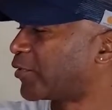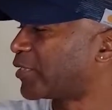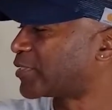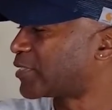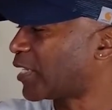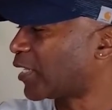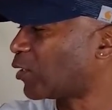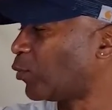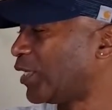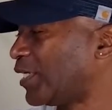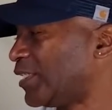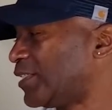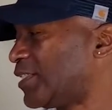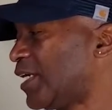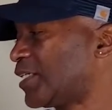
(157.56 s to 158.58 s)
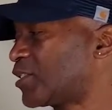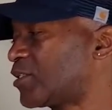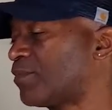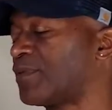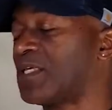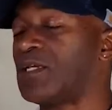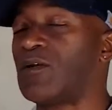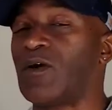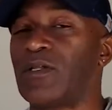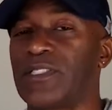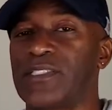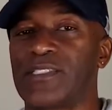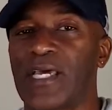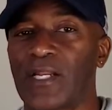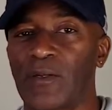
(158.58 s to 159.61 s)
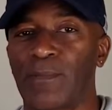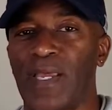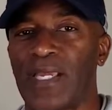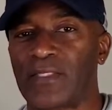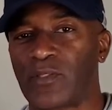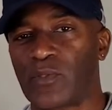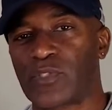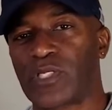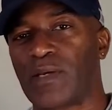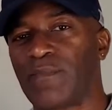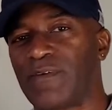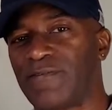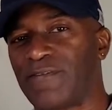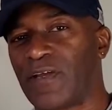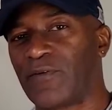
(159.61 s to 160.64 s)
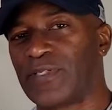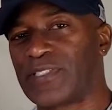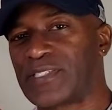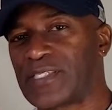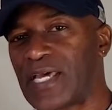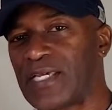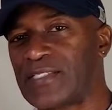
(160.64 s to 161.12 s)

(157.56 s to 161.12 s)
So in a recent video, I completely dissed